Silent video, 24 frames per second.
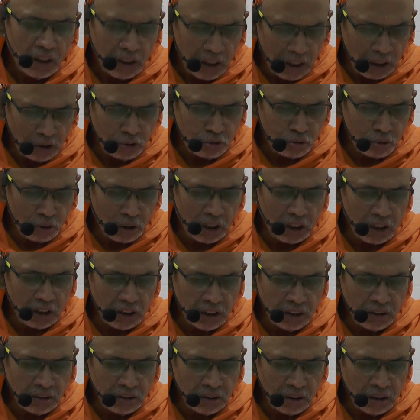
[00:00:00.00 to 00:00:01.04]

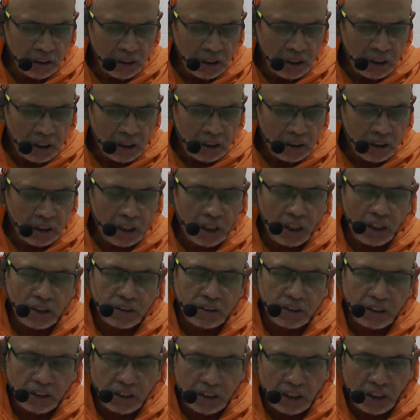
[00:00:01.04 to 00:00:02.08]
Naturally, there are
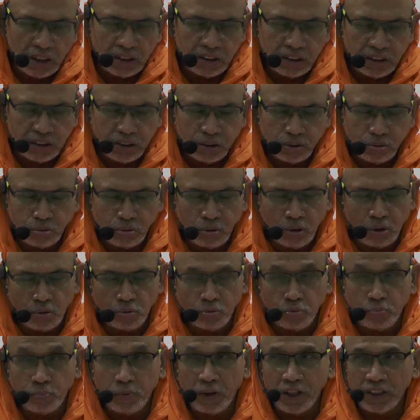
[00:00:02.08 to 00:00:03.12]
sannyasis who are
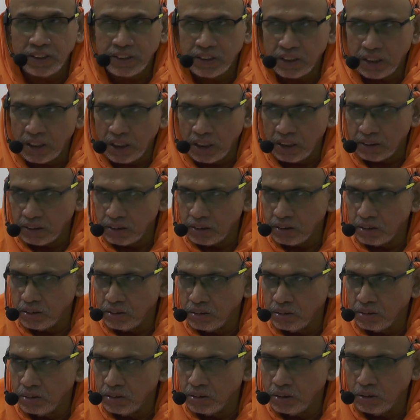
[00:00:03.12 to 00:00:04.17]

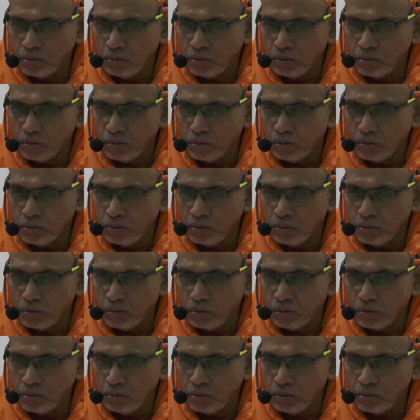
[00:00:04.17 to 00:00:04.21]
upasakas.